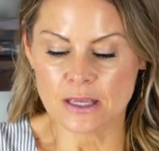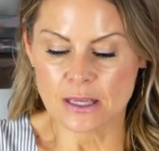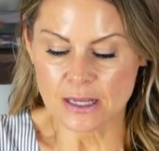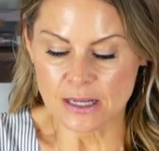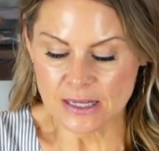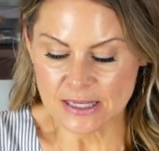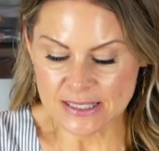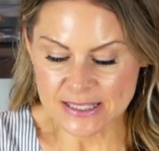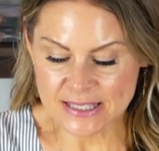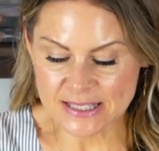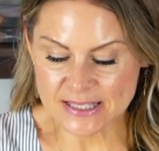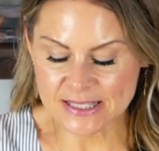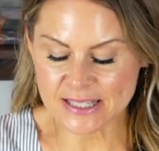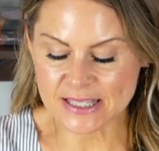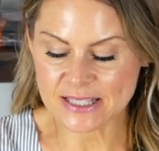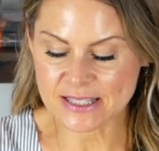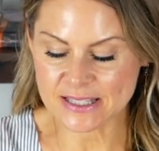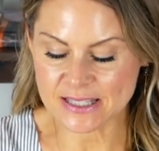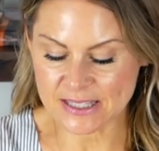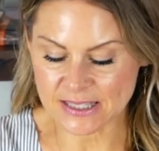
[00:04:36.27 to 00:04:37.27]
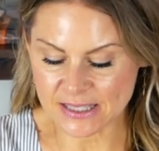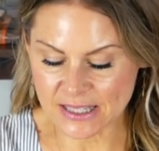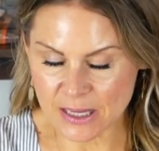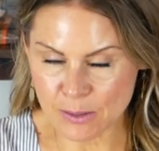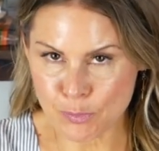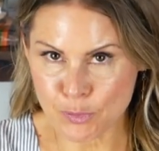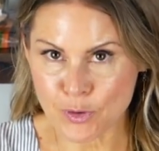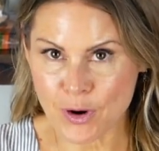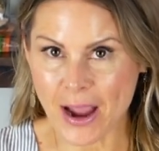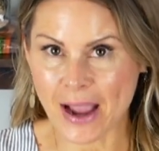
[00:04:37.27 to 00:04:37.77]

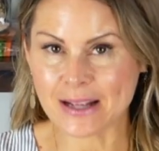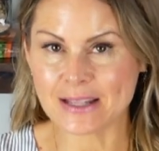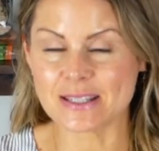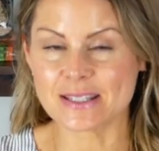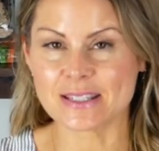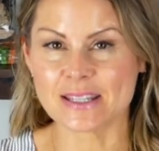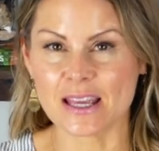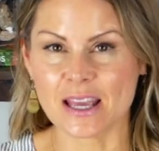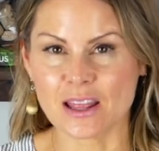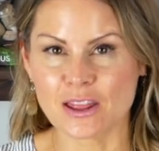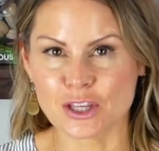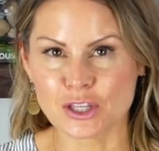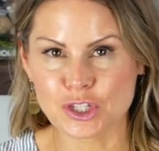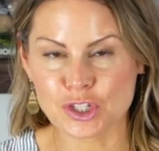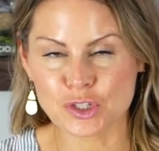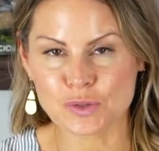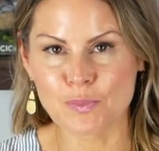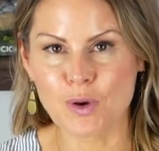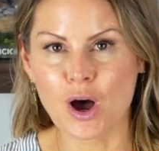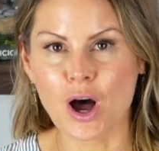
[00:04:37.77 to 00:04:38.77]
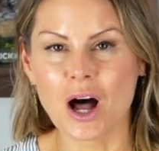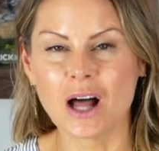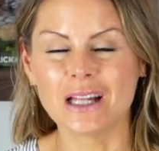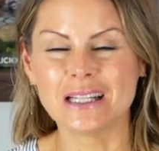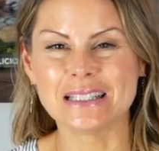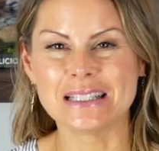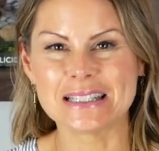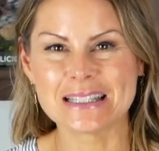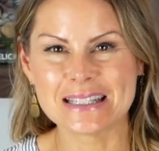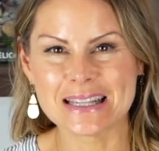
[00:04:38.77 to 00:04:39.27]
consistently practicing the
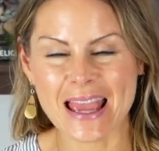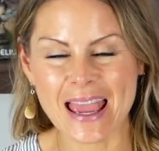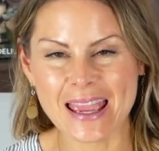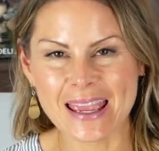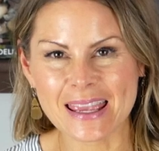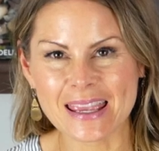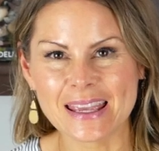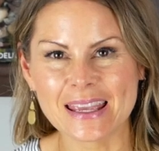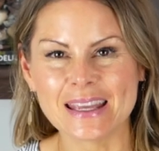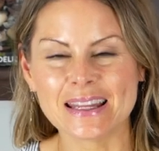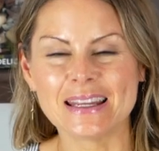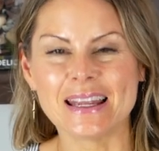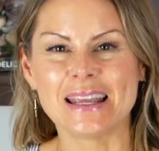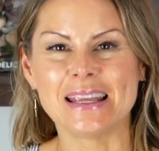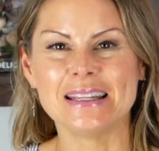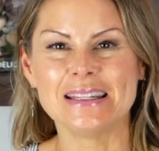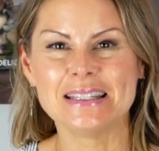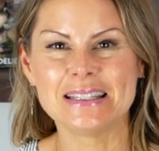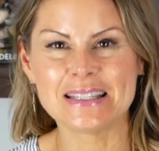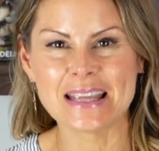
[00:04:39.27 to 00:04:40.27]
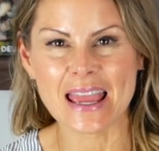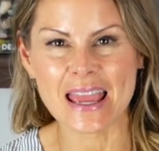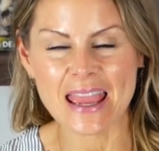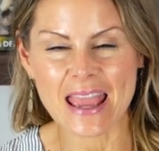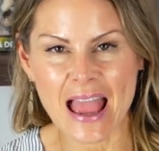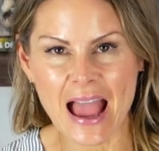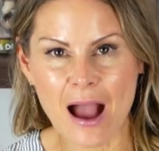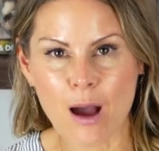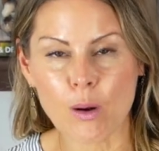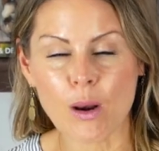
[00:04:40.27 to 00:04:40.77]
small day in and
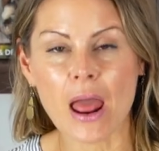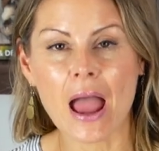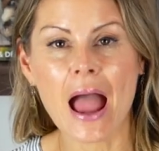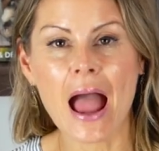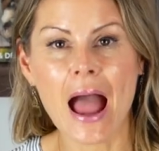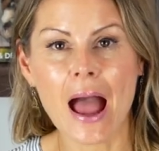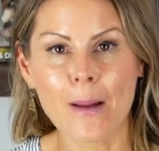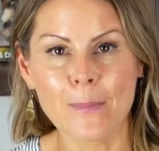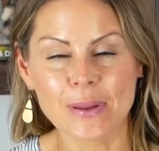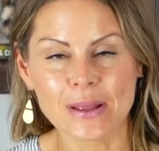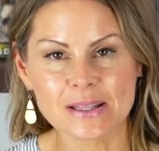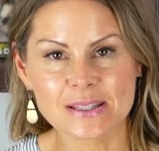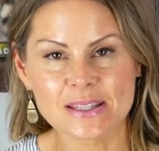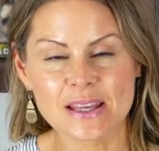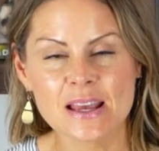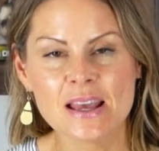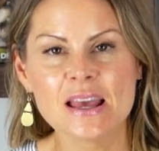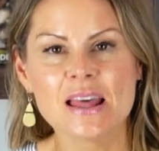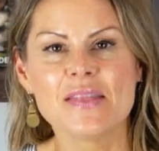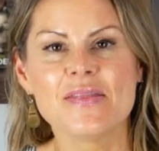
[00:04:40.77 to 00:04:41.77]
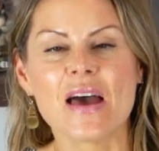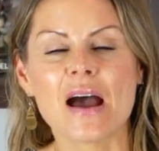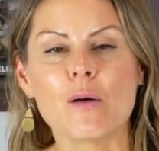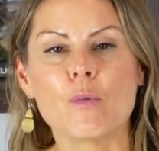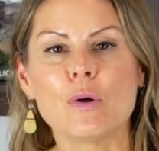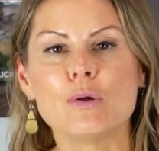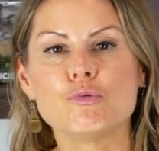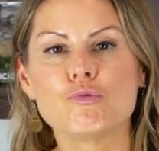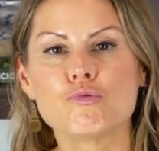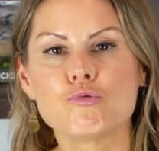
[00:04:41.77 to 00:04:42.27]
day out habits that
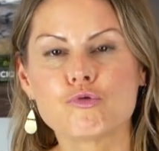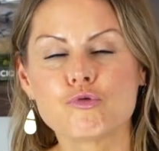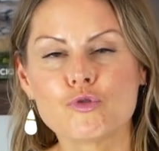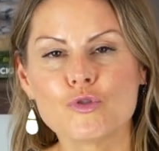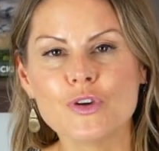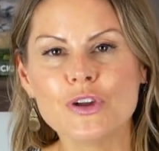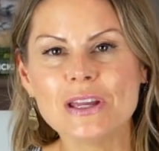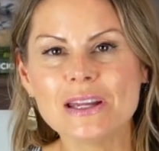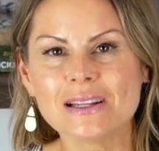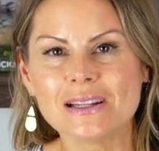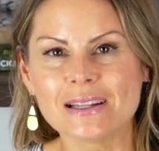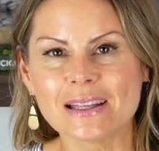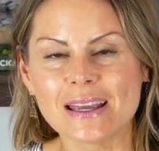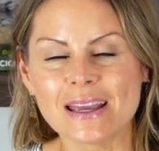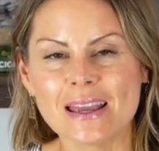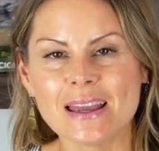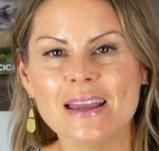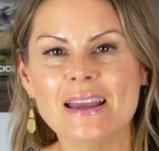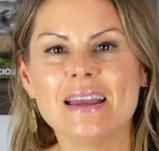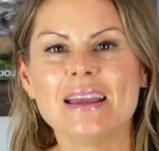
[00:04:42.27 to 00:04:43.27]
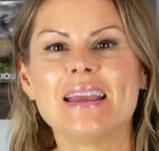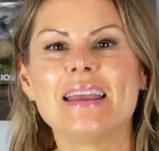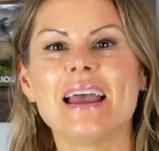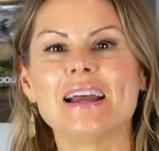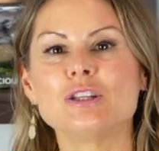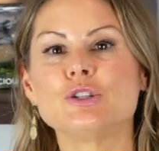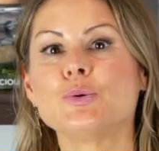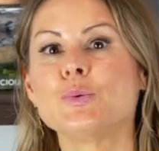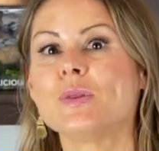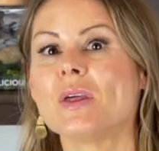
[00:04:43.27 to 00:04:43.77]
would really
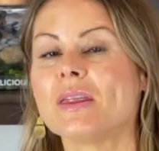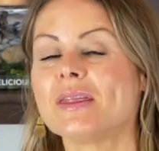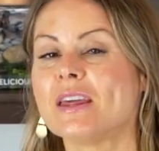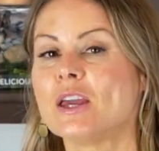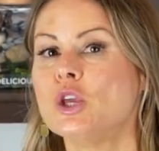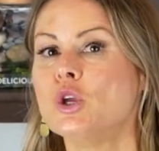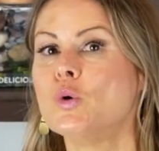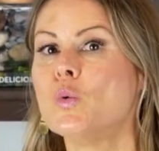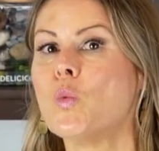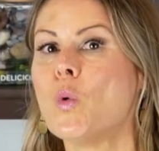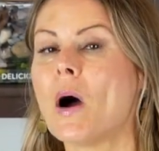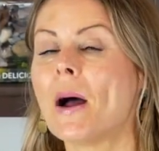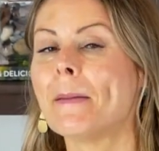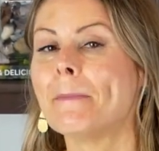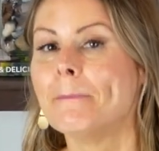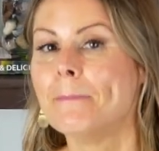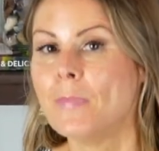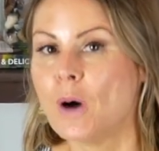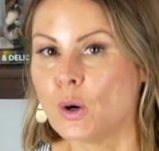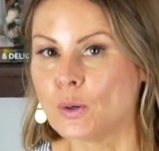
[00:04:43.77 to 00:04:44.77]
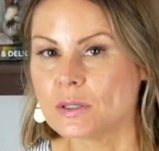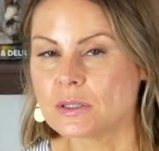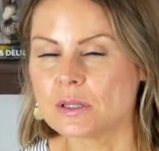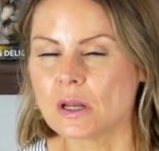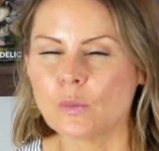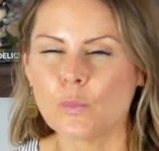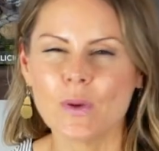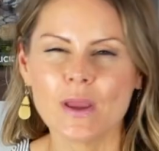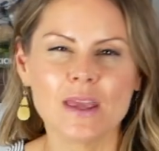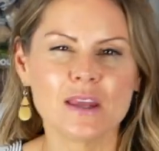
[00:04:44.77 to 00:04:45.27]
get you the thing you want most.
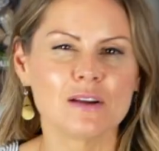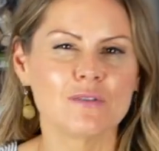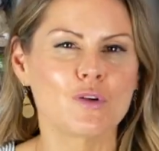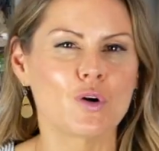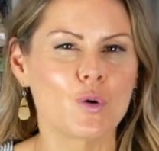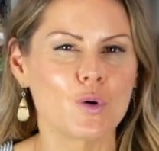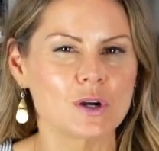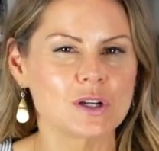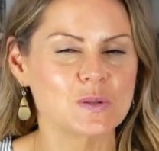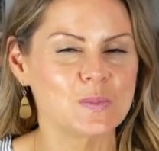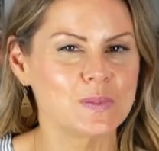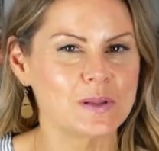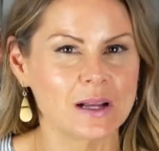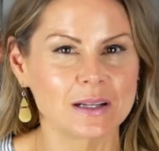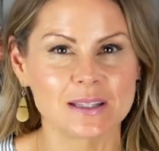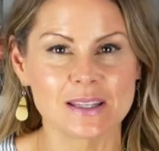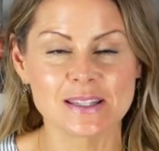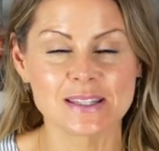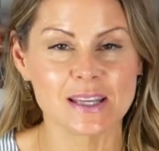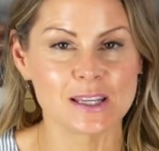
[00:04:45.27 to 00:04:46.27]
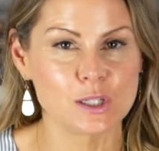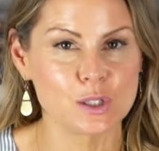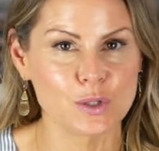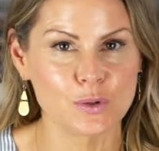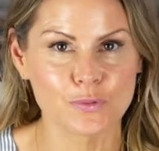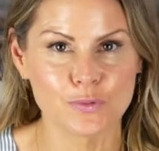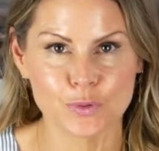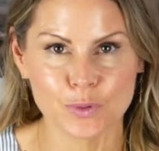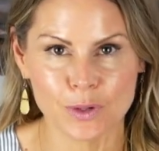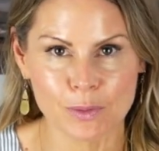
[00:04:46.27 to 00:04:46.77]
And we can of course plug this into
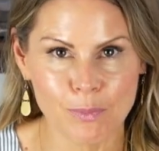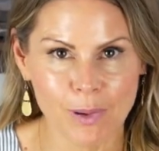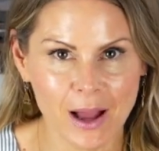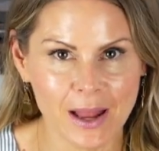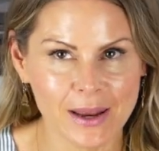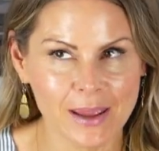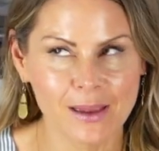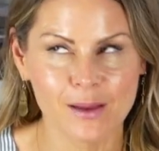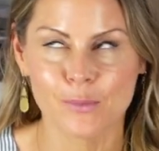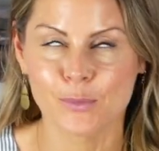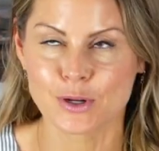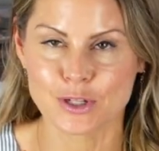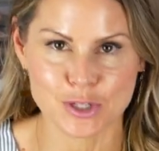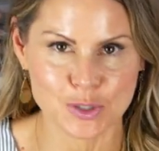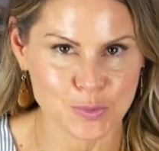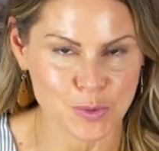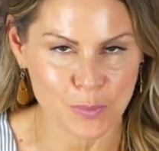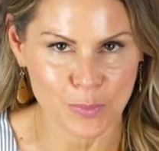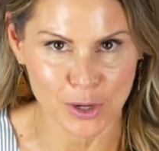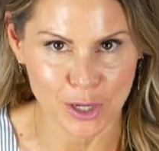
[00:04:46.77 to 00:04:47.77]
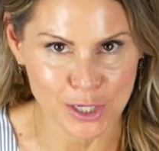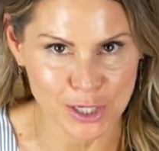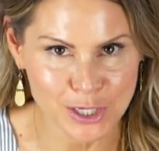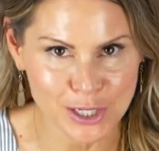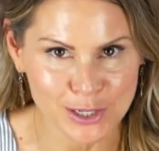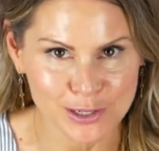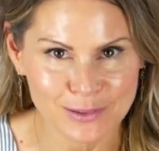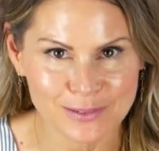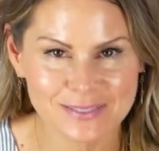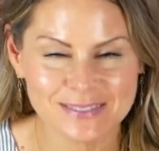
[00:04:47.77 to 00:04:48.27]
food and body, which is what we're gonna
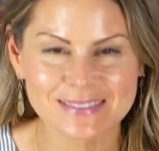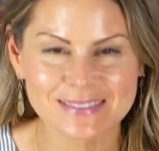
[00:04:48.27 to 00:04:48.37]
do.